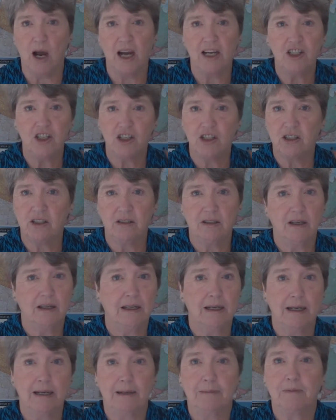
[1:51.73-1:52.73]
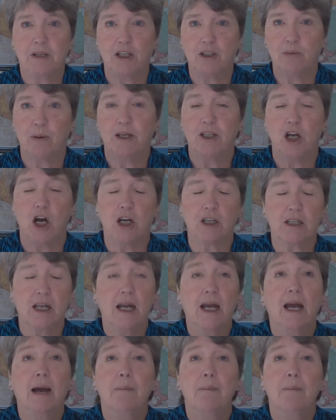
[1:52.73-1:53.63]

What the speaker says: I just touch my dogs.